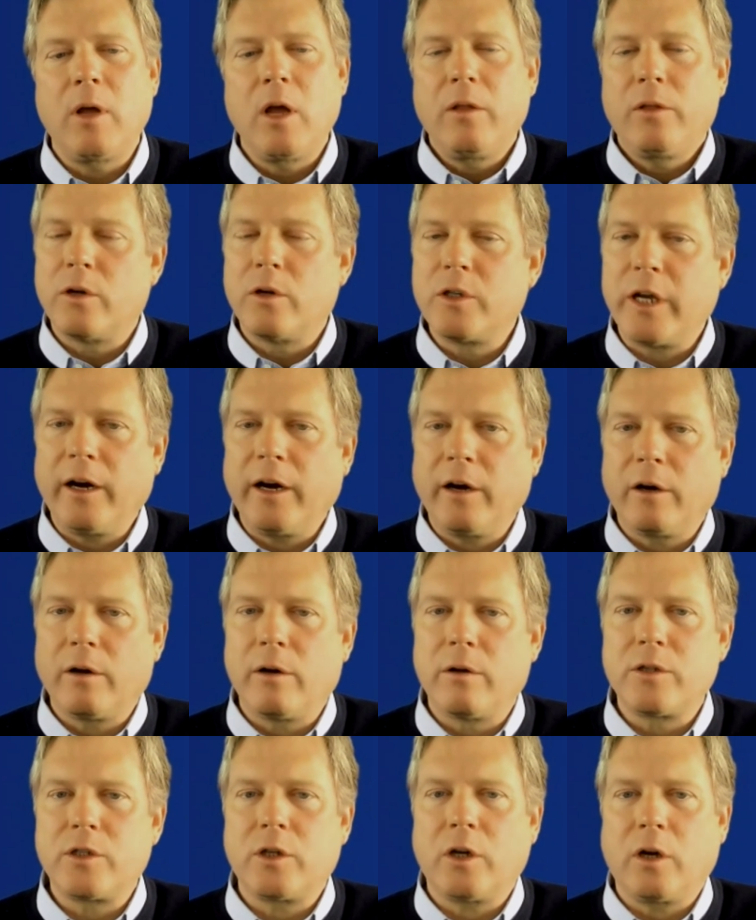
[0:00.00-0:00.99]
Those
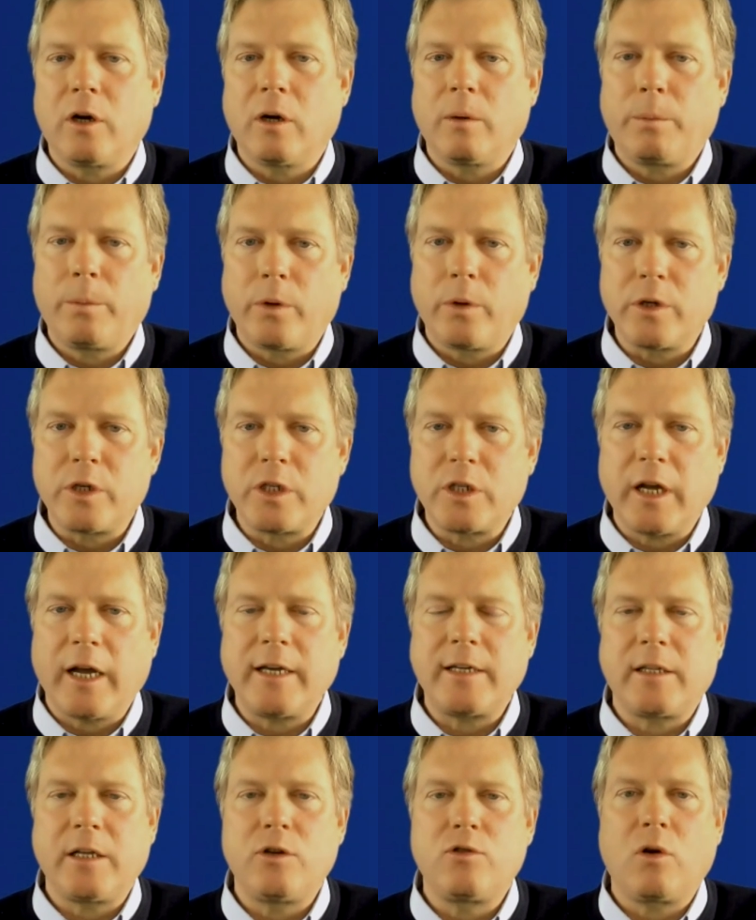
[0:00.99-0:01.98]
arrows are
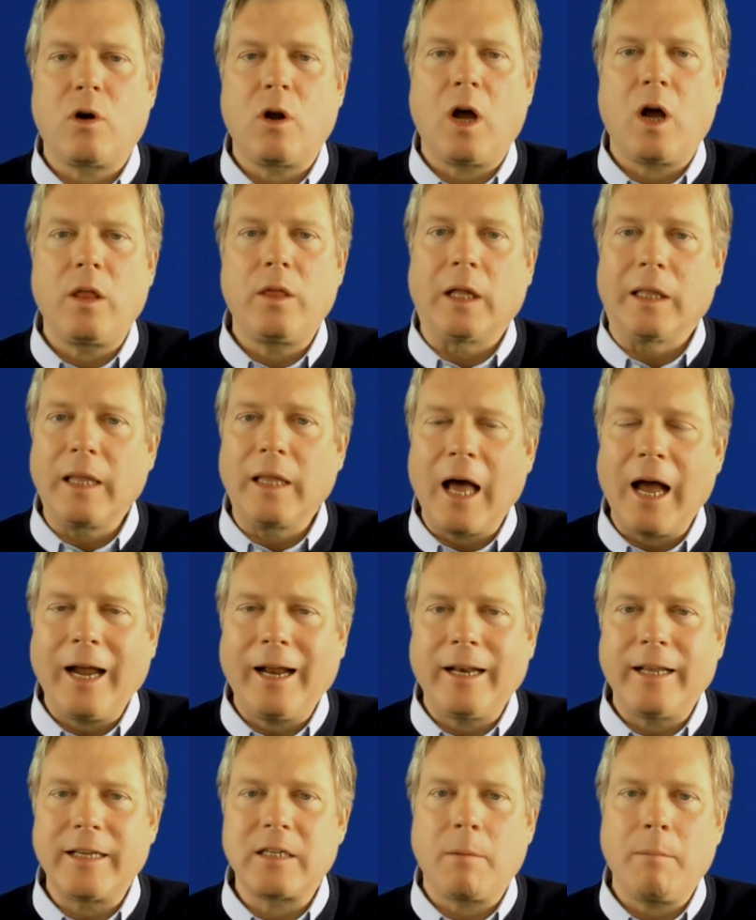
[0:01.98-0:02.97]
precisely drawn. The line
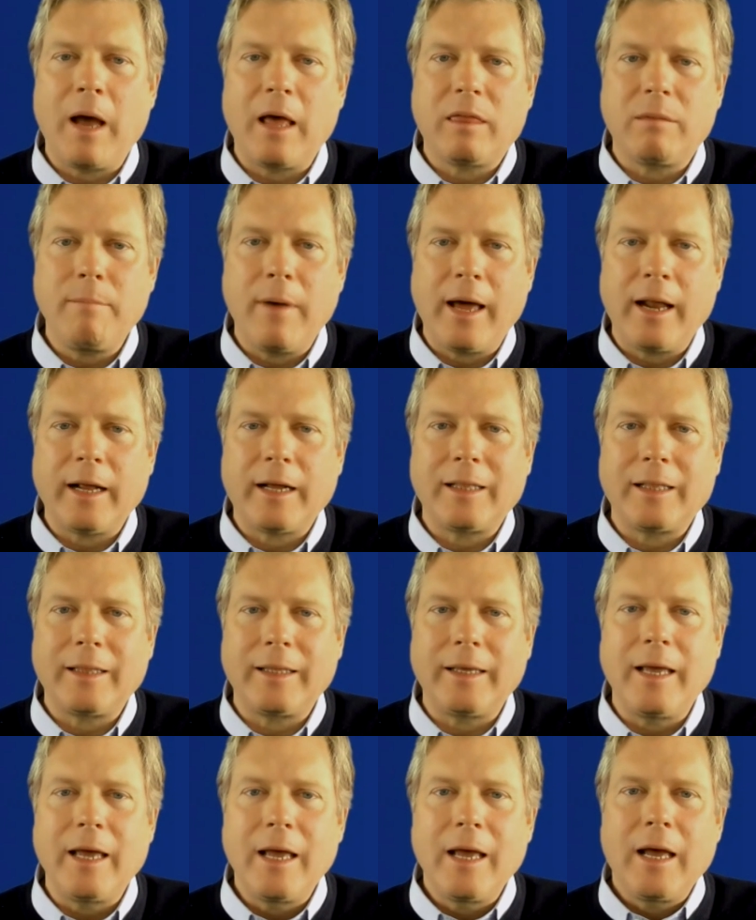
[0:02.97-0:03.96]
is a
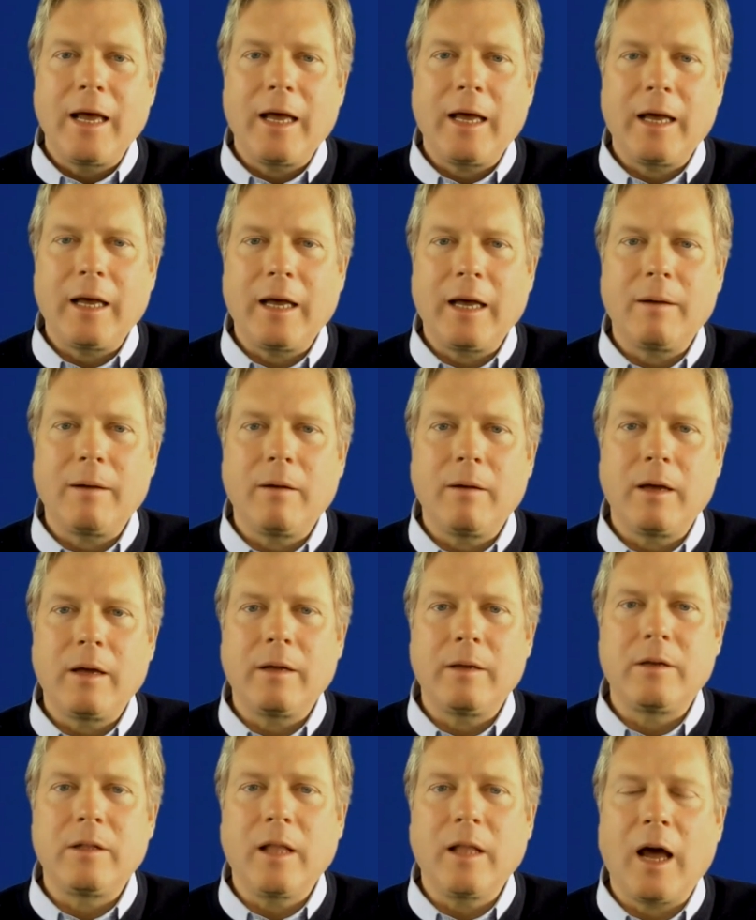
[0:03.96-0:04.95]
mathematically
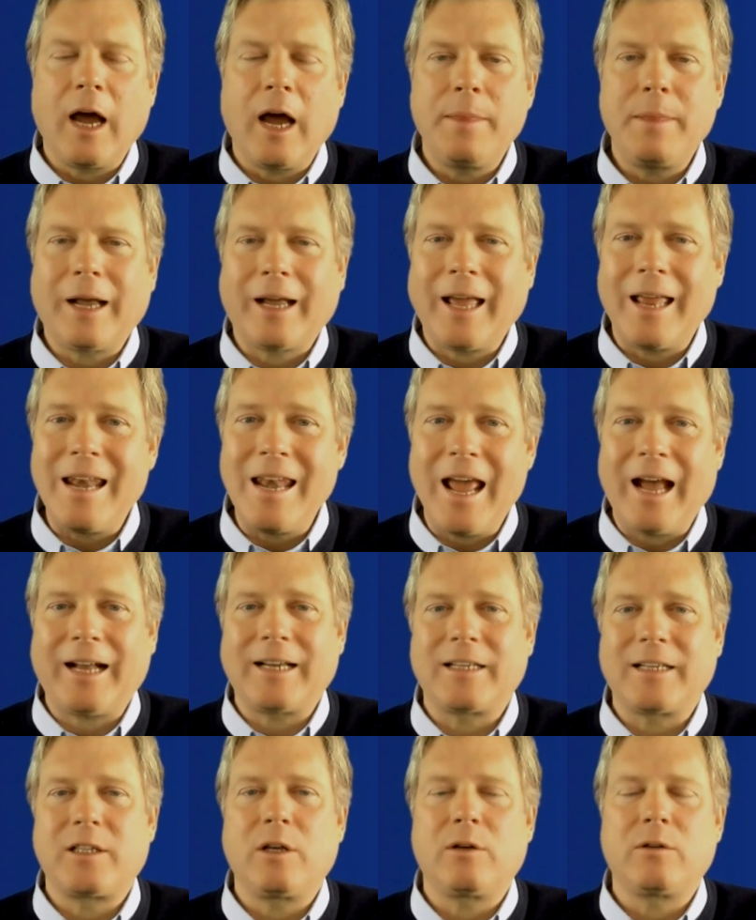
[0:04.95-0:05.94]
line that
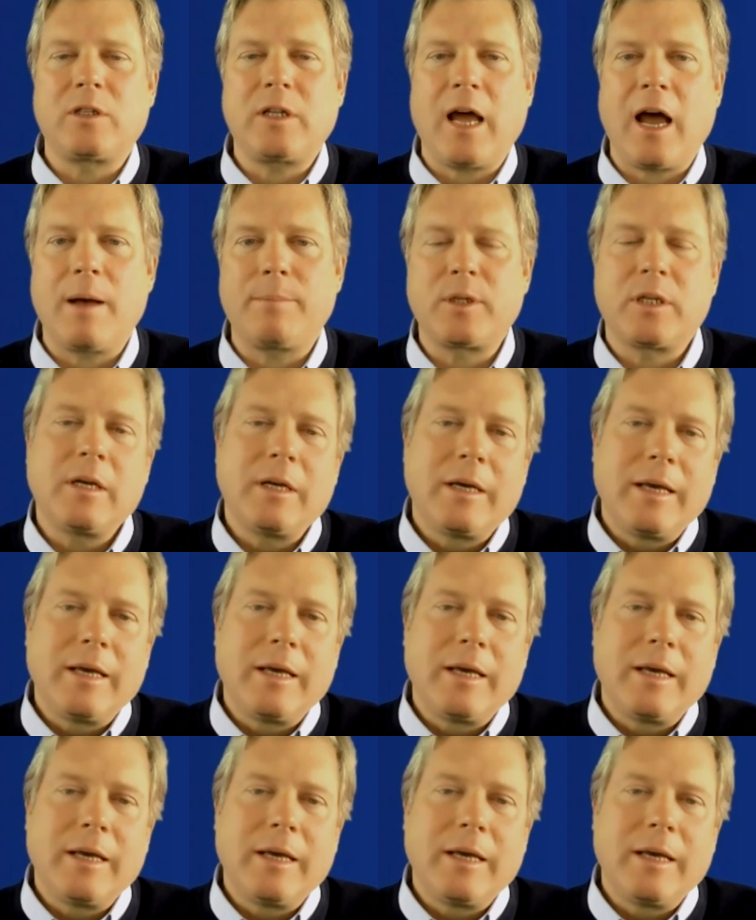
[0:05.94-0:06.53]
connects those tops.